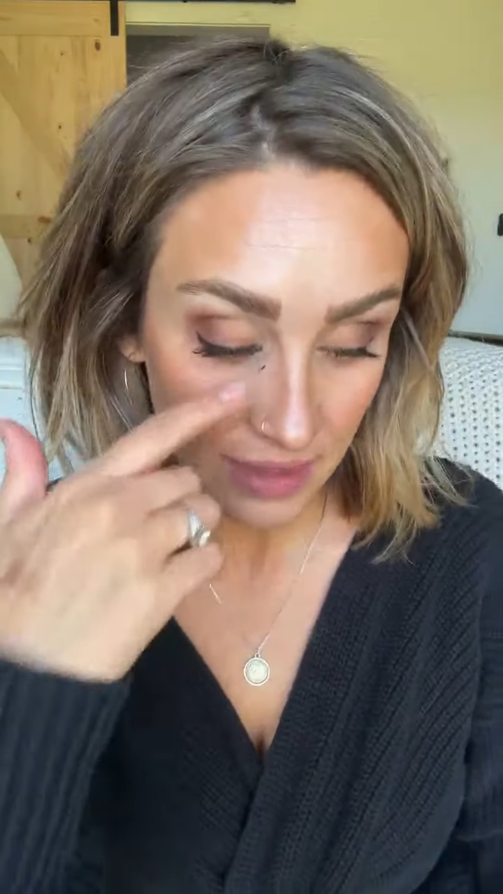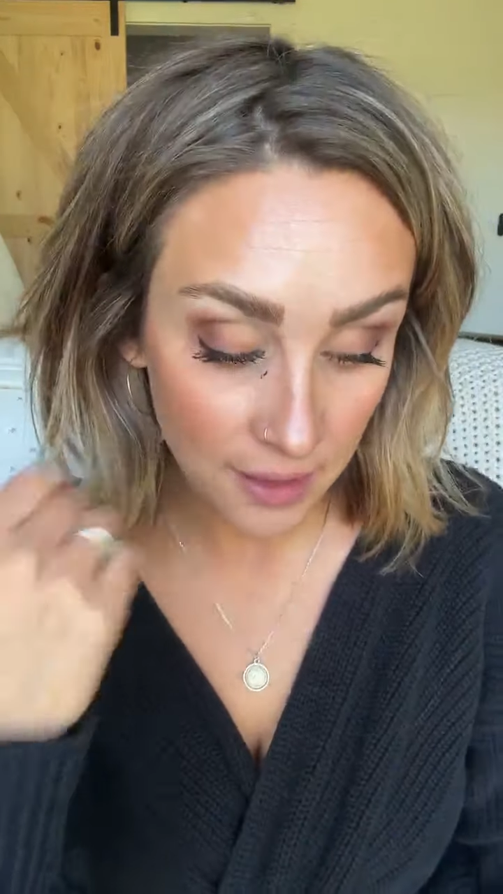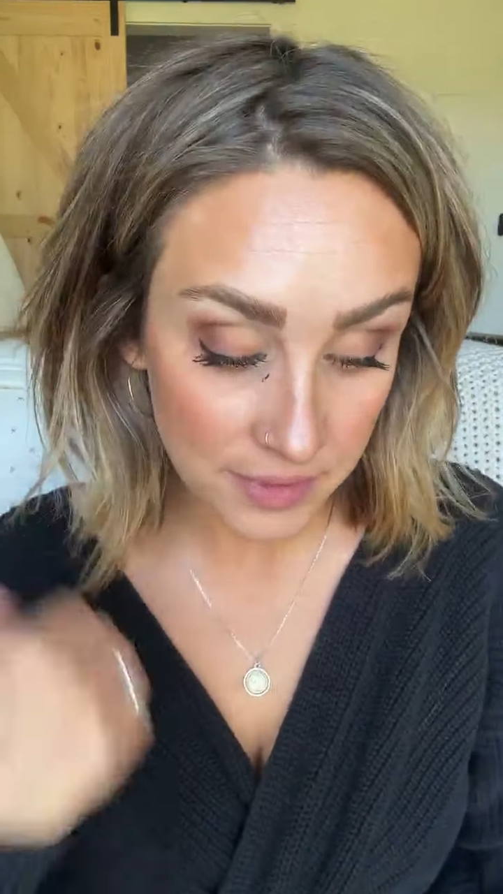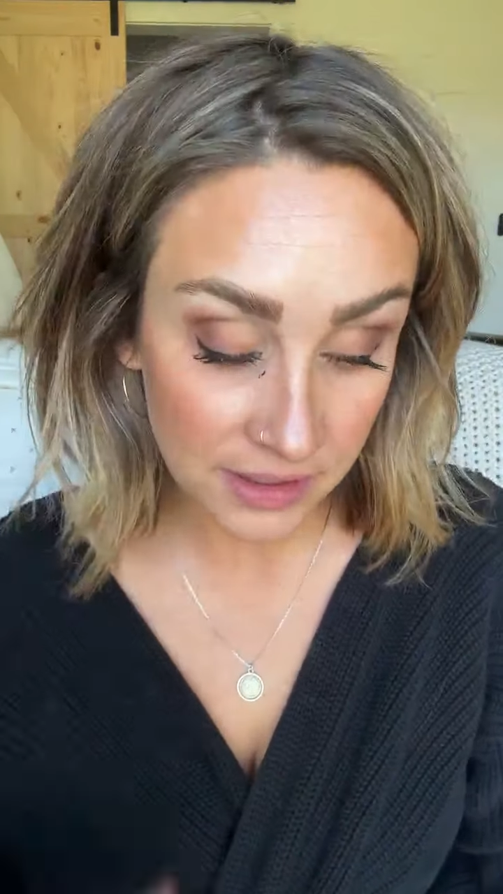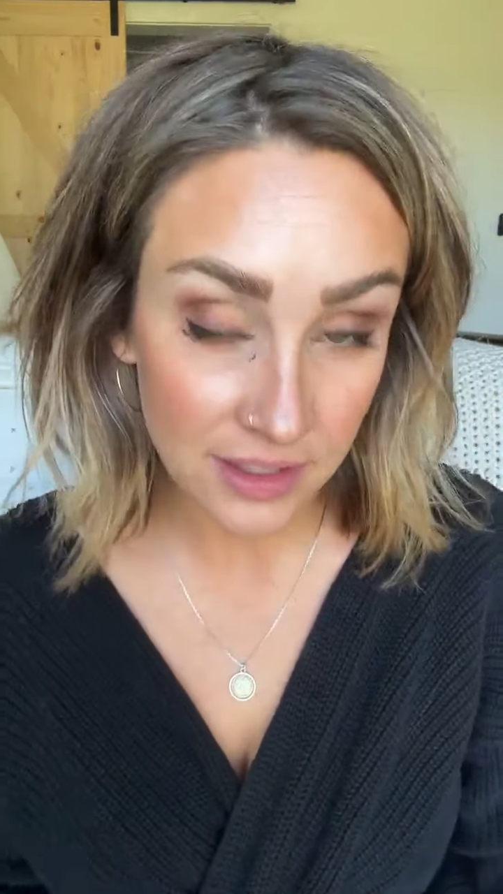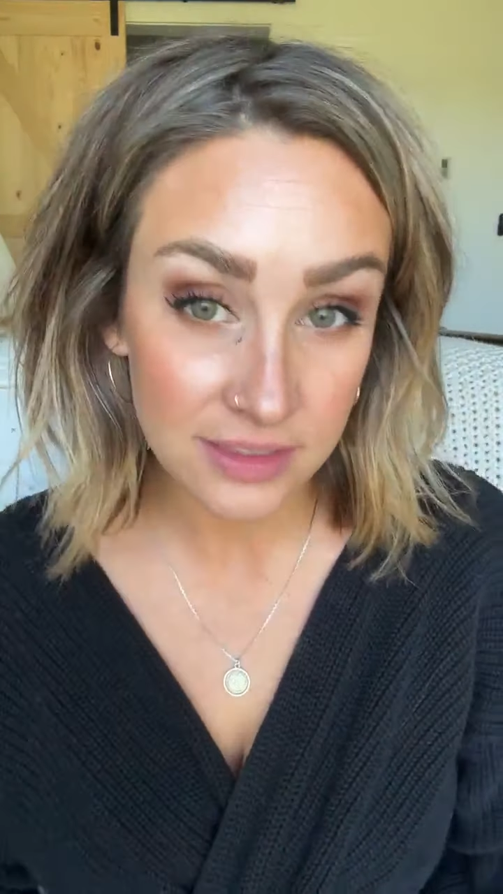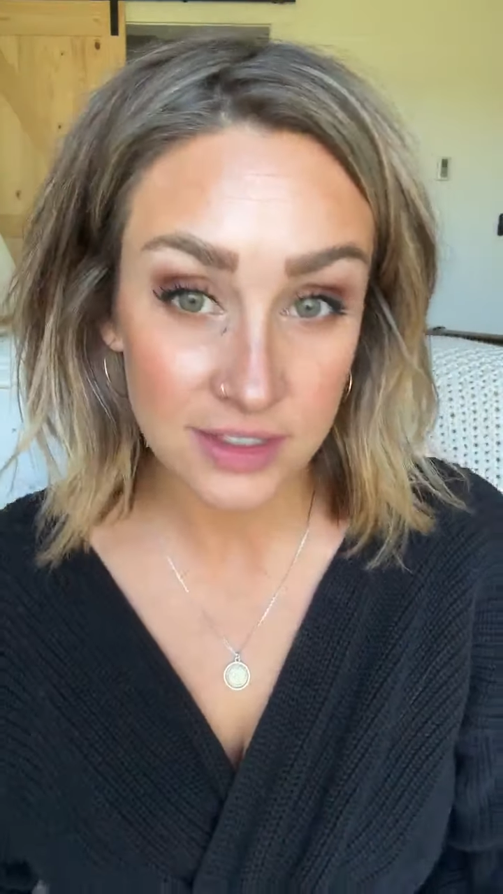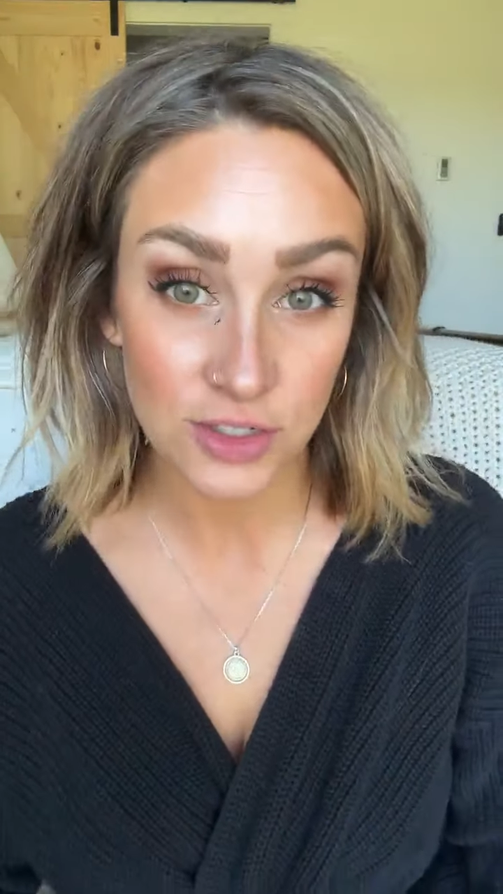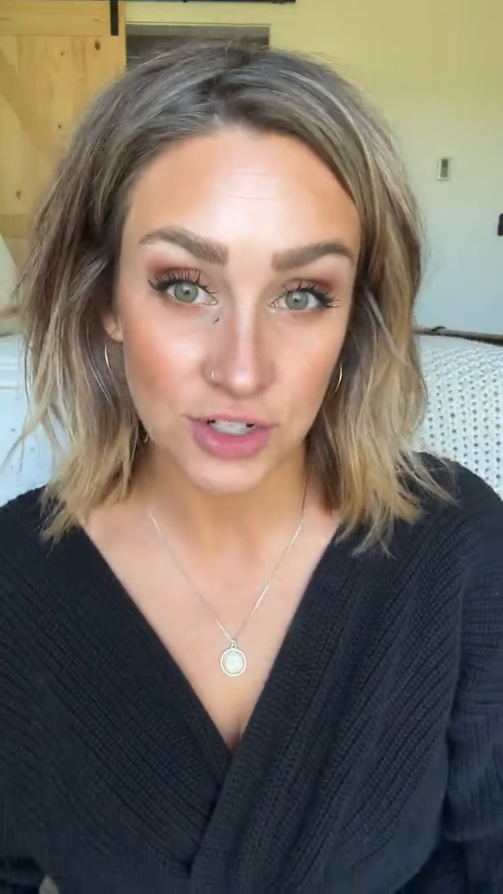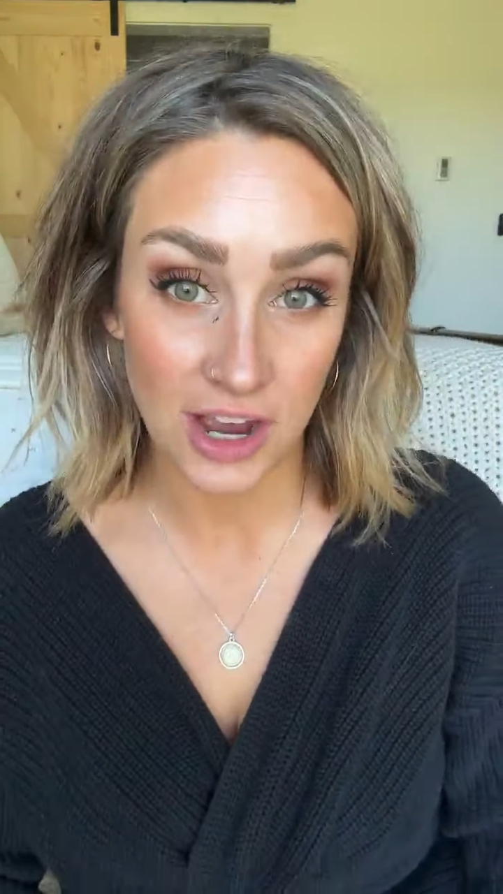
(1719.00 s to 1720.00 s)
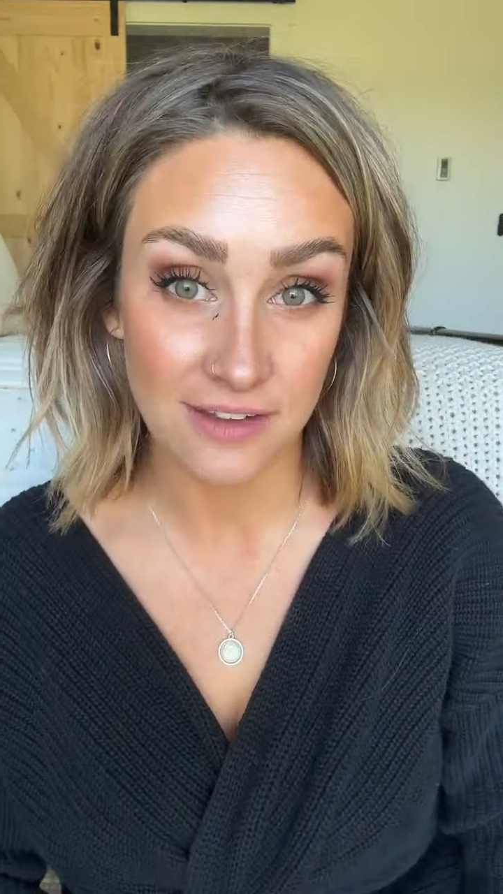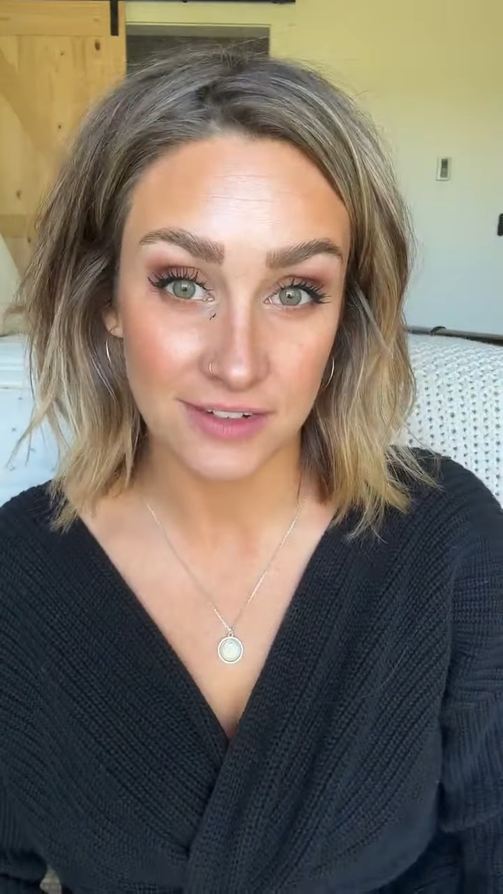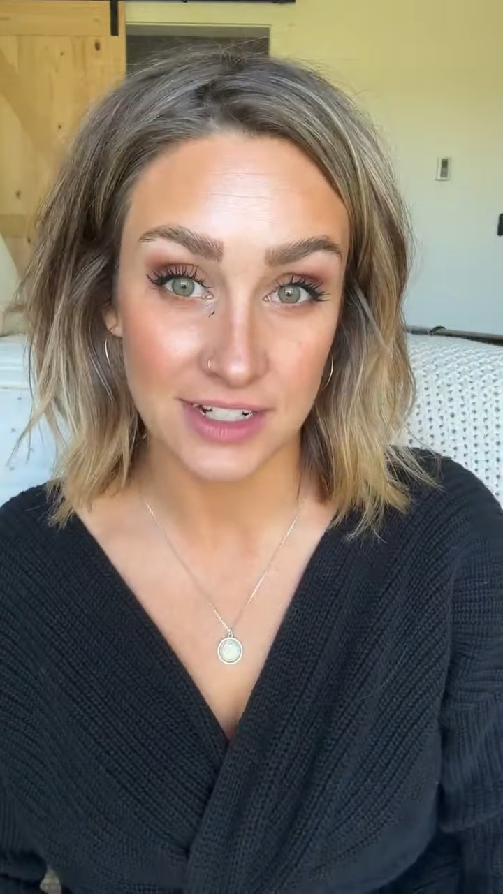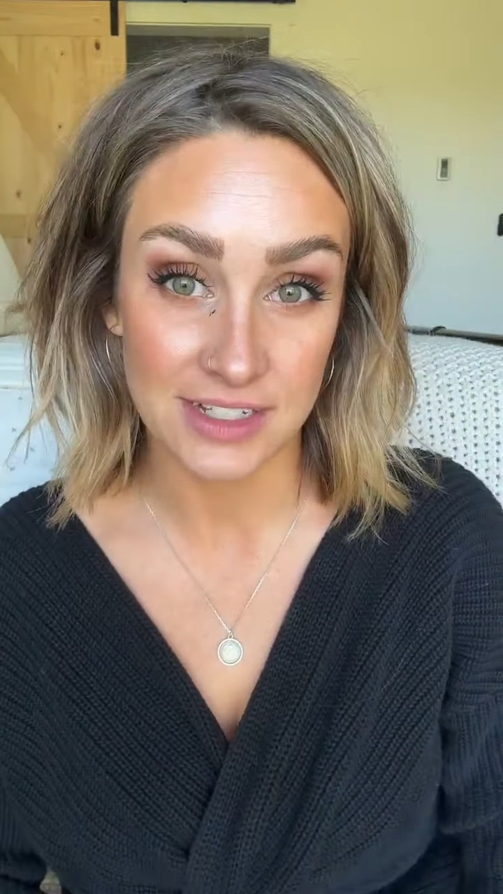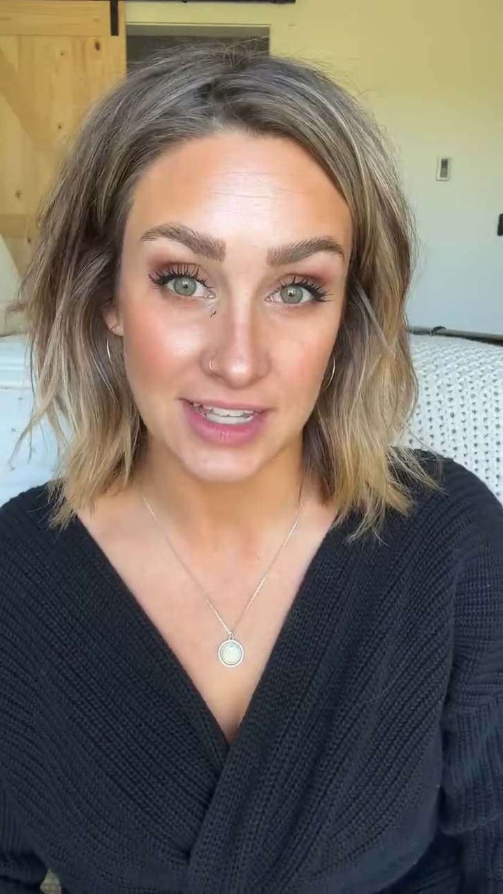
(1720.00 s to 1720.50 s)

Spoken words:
I'm going to let this dry for a